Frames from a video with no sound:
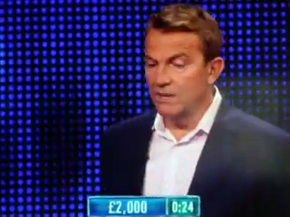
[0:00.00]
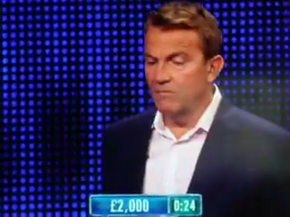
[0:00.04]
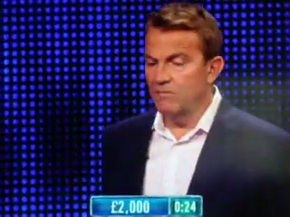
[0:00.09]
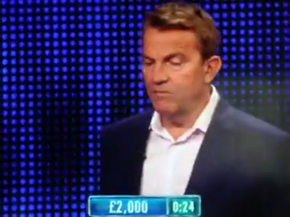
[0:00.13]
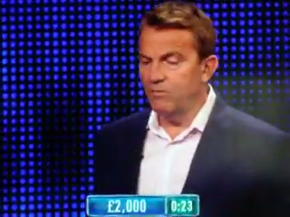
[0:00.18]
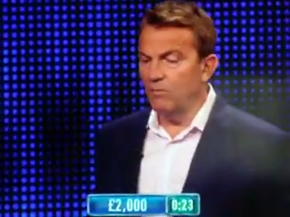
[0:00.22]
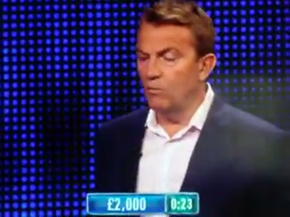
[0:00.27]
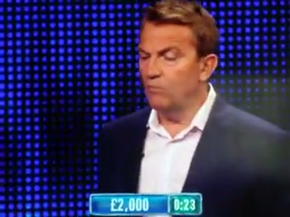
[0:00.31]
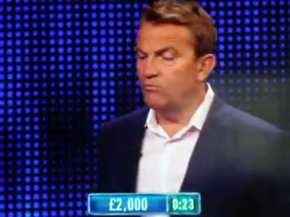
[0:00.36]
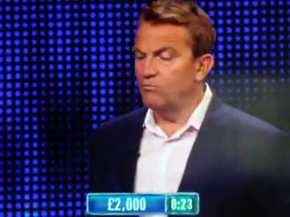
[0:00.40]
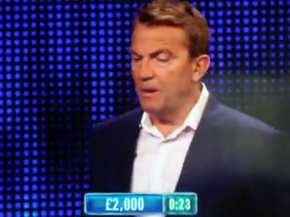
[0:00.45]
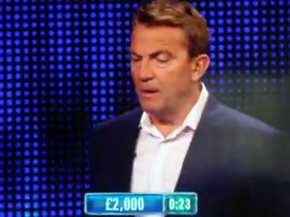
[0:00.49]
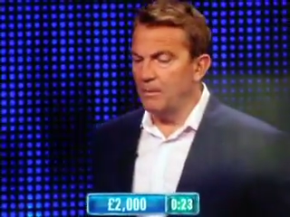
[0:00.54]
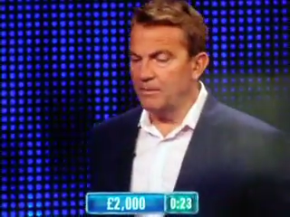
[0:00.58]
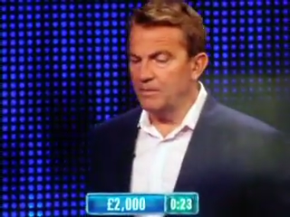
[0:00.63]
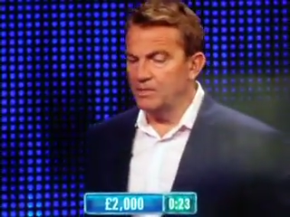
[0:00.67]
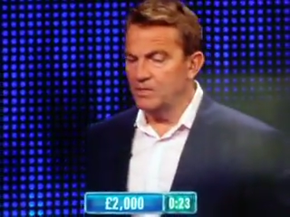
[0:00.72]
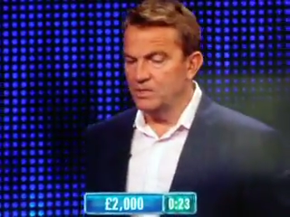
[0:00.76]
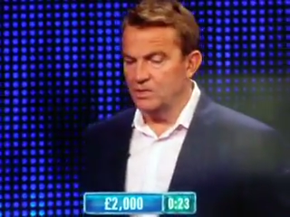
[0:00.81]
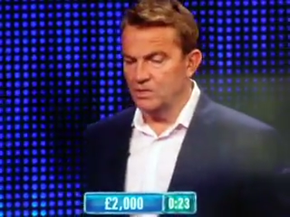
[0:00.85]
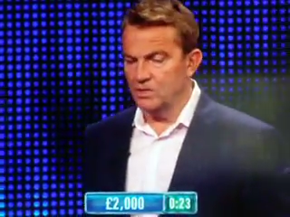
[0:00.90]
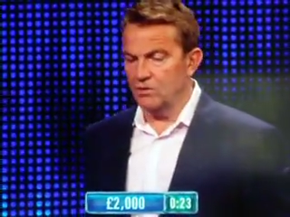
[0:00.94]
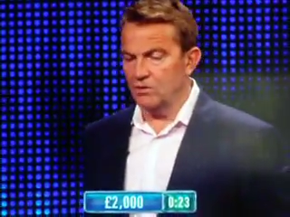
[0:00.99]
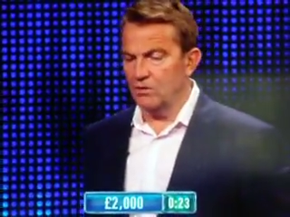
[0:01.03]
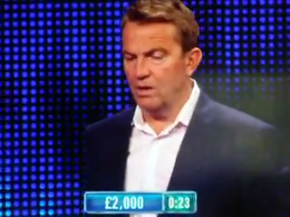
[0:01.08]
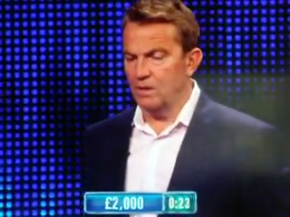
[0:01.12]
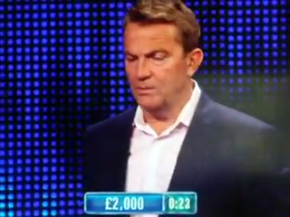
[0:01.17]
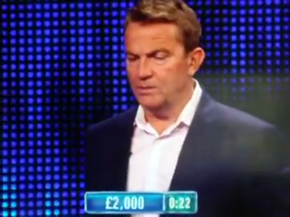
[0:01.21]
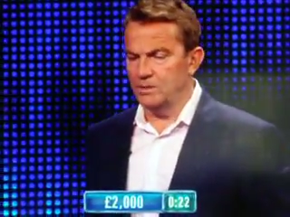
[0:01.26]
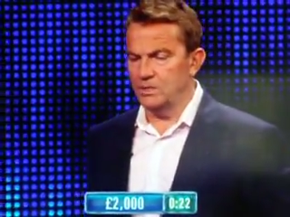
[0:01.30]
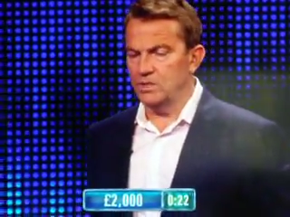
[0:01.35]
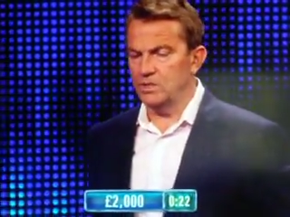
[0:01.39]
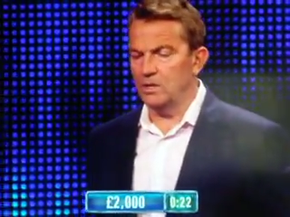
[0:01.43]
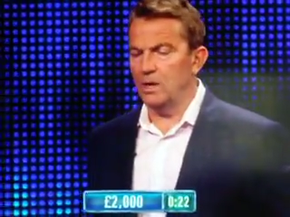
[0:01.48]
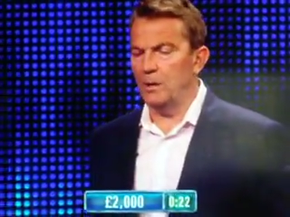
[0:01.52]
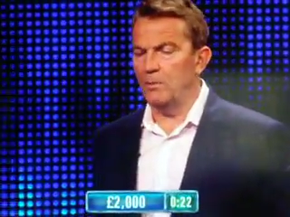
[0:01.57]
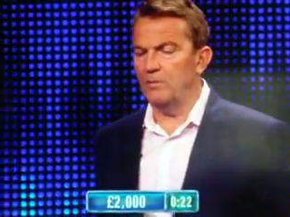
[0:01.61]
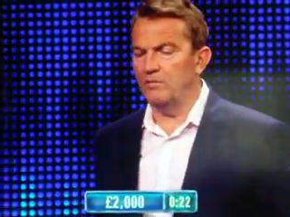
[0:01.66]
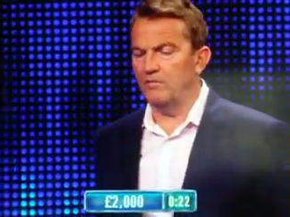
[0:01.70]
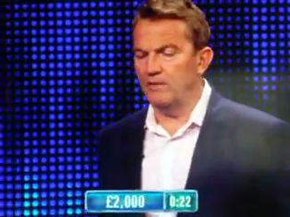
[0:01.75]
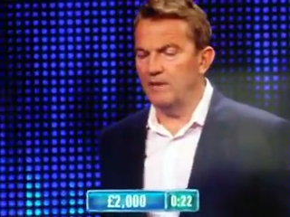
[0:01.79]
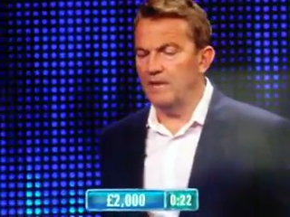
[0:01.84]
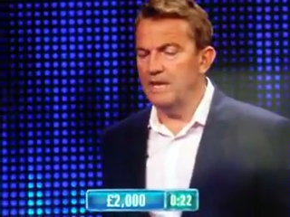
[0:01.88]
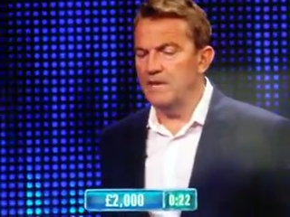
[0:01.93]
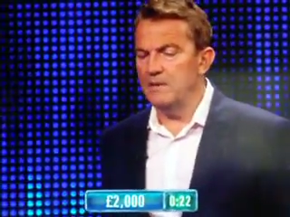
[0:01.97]
for rubbish describes a type of
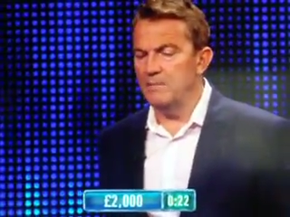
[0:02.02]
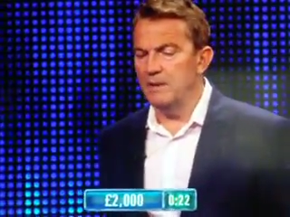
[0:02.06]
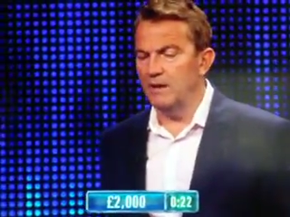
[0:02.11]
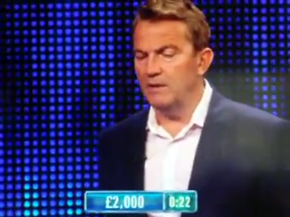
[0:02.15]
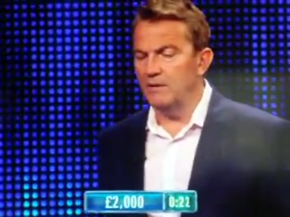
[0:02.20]
email